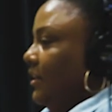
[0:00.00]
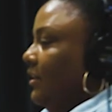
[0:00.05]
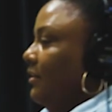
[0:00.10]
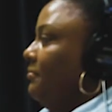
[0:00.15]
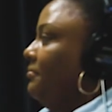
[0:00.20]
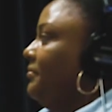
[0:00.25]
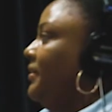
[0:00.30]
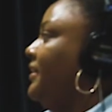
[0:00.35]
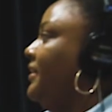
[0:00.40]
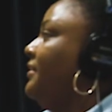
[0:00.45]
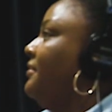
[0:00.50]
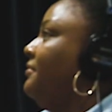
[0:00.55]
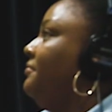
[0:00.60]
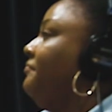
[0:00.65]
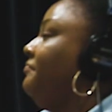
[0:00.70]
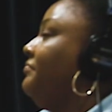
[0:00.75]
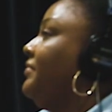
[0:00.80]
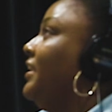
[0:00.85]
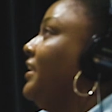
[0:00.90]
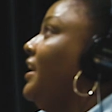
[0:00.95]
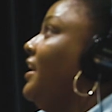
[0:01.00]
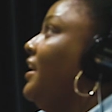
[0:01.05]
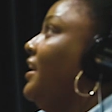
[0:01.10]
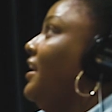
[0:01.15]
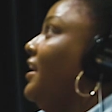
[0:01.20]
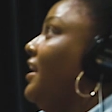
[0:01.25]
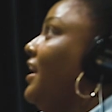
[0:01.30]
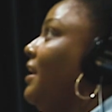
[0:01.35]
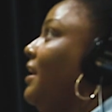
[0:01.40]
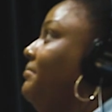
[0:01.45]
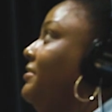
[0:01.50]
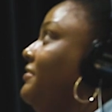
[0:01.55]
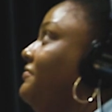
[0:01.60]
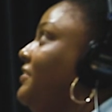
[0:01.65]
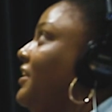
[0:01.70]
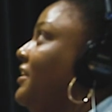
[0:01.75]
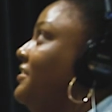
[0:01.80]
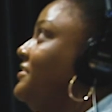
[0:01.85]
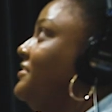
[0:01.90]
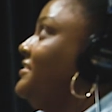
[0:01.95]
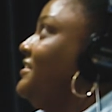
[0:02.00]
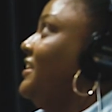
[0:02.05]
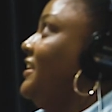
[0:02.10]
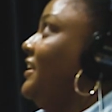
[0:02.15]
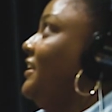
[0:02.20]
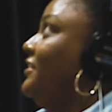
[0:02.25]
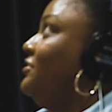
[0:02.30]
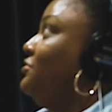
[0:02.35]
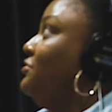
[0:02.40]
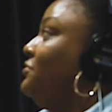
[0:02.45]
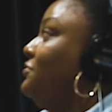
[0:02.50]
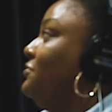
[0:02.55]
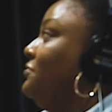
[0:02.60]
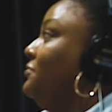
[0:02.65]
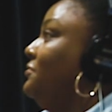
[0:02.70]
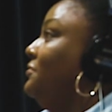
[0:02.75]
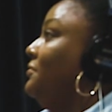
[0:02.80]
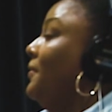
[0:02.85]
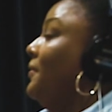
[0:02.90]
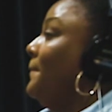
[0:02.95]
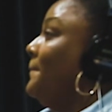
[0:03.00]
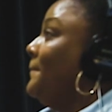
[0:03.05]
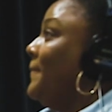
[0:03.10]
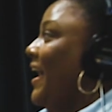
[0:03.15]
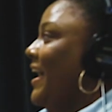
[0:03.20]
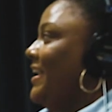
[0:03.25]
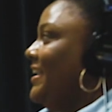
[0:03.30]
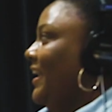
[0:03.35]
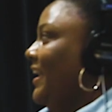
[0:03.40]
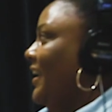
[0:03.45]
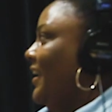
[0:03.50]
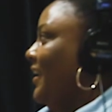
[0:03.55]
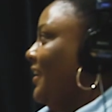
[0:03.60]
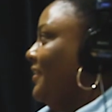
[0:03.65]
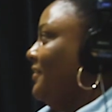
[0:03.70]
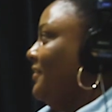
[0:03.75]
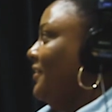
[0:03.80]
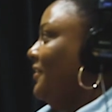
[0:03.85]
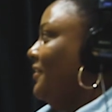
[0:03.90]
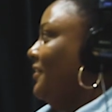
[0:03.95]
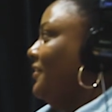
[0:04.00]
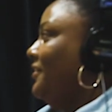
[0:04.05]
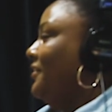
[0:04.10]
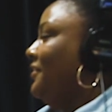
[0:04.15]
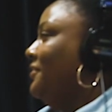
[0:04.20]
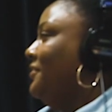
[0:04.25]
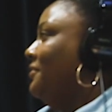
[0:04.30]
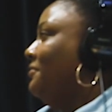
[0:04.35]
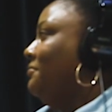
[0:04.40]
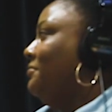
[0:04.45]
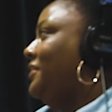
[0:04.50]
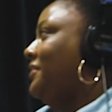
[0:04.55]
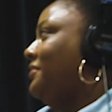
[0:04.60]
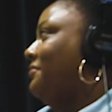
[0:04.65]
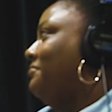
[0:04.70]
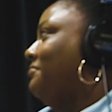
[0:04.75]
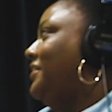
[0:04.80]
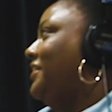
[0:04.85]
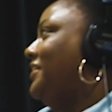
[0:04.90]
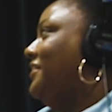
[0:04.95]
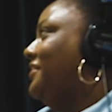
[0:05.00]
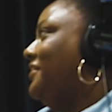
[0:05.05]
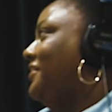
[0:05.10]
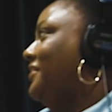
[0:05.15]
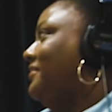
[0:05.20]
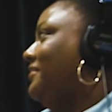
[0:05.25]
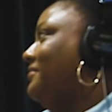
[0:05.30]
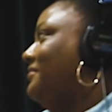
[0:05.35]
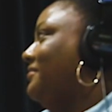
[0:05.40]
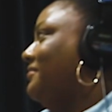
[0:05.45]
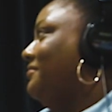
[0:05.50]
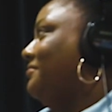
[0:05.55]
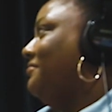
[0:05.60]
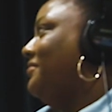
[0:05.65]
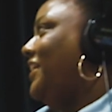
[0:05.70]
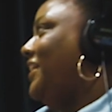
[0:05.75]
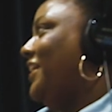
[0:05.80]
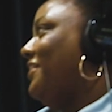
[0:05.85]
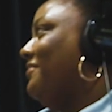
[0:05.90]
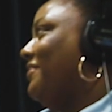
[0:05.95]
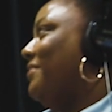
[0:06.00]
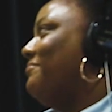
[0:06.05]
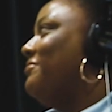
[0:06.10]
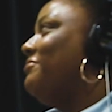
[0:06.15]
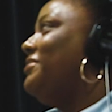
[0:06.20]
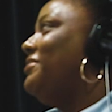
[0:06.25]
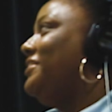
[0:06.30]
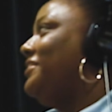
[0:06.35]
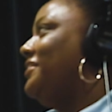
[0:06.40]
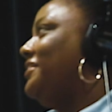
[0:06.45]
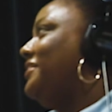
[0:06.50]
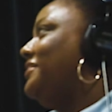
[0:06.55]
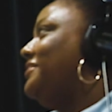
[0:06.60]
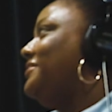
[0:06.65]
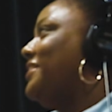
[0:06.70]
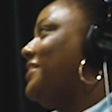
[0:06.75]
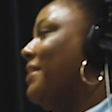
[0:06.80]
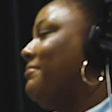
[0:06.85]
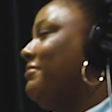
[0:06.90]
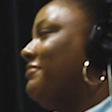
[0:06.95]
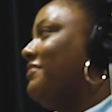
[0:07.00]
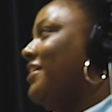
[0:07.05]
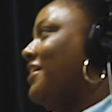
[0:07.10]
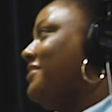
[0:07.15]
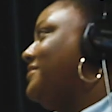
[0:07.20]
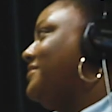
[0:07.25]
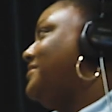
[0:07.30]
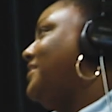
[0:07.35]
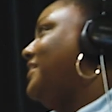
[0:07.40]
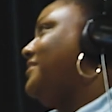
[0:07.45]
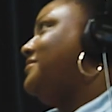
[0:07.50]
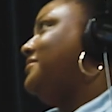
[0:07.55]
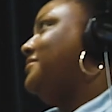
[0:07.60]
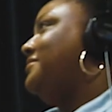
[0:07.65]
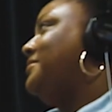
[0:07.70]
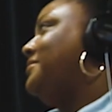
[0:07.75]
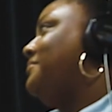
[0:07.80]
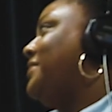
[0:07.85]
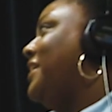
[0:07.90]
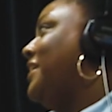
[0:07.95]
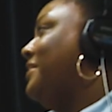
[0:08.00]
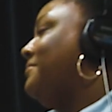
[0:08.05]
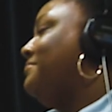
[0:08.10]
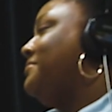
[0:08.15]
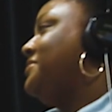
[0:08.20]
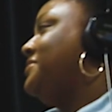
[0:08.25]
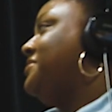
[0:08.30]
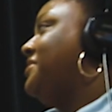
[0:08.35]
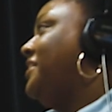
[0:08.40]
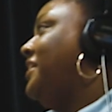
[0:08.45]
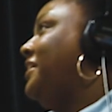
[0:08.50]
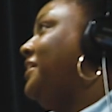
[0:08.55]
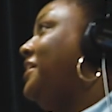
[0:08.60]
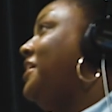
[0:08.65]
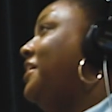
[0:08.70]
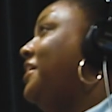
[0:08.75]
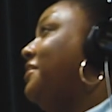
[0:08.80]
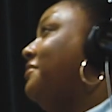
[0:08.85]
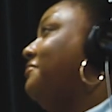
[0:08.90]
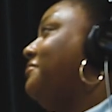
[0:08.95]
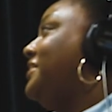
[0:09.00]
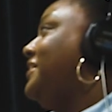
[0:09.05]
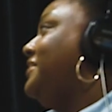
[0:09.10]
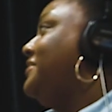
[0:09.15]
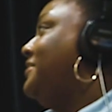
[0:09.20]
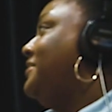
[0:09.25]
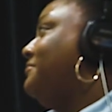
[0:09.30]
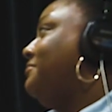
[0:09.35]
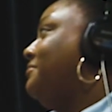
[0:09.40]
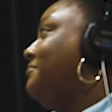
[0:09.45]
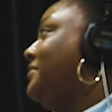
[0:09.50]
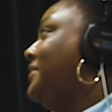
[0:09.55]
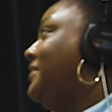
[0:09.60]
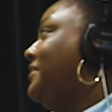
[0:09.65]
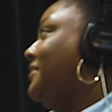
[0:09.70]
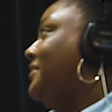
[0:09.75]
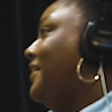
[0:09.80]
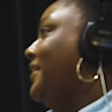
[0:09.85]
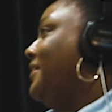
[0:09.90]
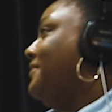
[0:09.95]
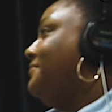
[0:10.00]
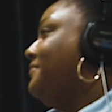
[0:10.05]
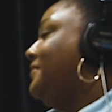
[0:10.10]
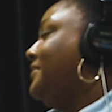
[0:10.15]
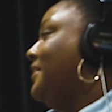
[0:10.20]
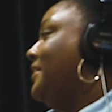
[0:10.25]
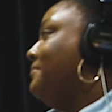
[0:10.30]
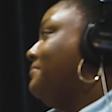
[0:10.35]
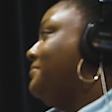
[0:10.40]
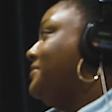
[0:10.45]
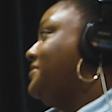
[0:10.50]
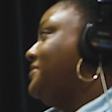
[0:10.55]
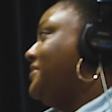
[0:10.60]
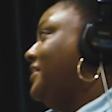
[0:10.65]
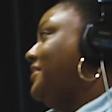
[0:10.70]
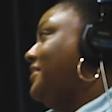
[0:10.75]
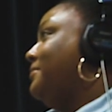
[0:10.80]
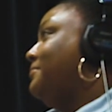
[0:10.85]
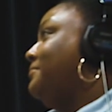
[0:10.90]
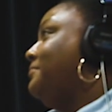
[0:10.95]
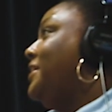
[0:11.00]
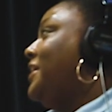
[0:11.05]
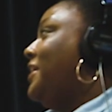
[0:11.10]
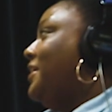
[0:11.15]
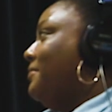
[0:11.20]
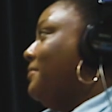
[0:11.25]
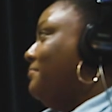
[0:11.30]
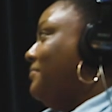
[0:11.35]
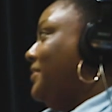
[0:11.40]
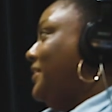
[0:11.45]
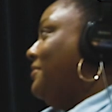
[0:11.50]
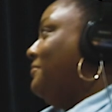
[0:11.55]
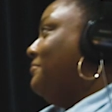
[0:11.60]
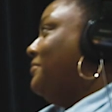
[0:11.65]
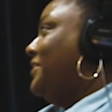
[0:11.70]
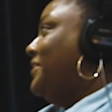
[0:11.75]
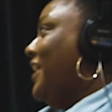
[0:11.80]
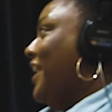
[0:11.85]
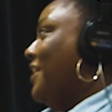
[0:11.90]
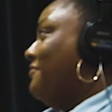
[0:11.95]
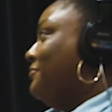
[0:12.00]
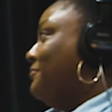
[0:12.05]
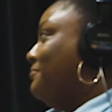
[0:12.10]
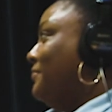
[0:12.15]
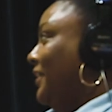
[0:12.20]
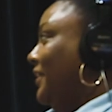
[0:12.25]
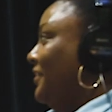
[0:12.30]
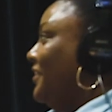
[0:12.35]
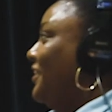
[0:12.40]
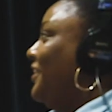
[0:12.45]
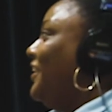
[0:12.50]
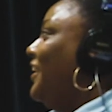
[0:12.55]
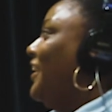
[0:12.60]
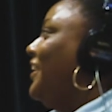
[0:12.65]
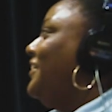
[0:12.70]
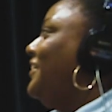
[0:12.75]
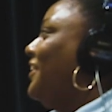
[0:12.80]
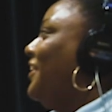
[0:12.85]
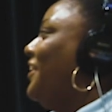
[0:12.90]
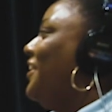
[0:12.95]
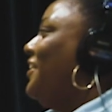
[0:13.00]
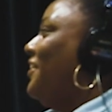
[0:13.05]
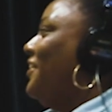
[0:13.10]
Yep, and Happy Father's Day to my dad. We good. We ain't great, but we good. So happy Father's Day to him. I appreciate what he did for me in life, and I appreciate him being one half of me. And